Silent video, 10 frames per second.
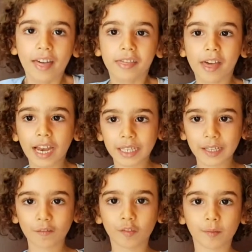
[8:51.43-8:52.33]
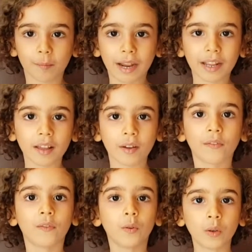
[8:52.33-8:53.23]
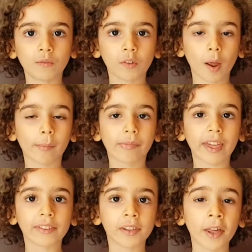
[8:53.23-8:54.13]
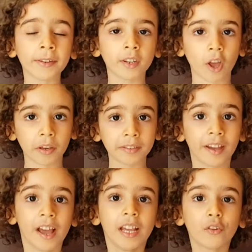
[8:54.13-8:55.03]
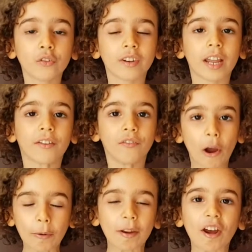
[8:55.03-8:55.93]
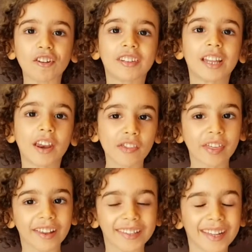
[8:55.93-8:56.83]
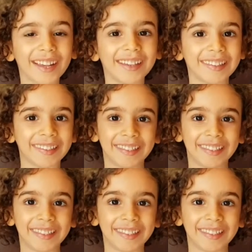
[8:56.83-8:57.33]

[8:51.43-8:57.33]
The leaves make food from the sunlight using photosynthesis.